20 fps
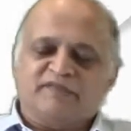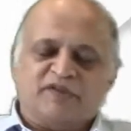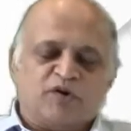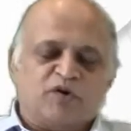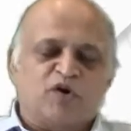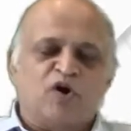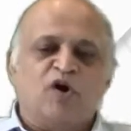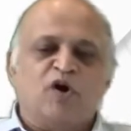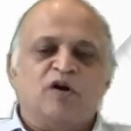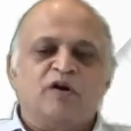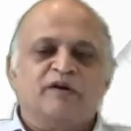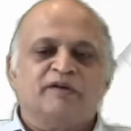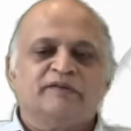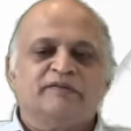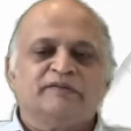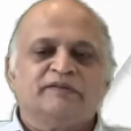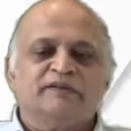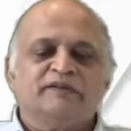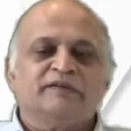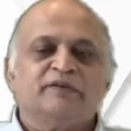Wrong.
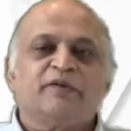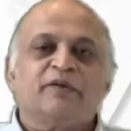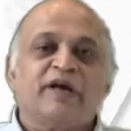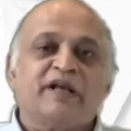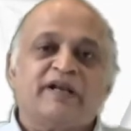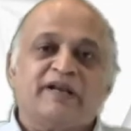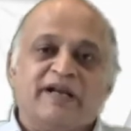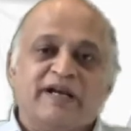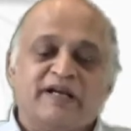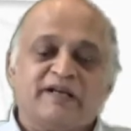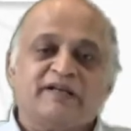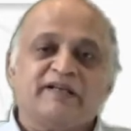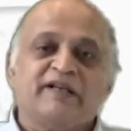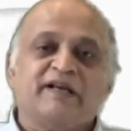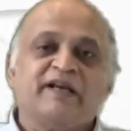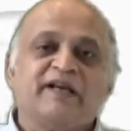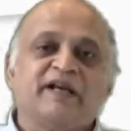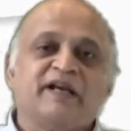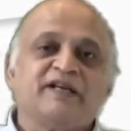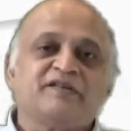You can get a
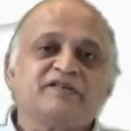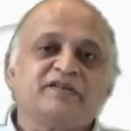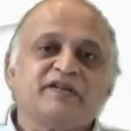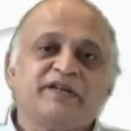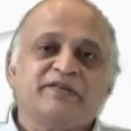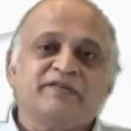lung cancer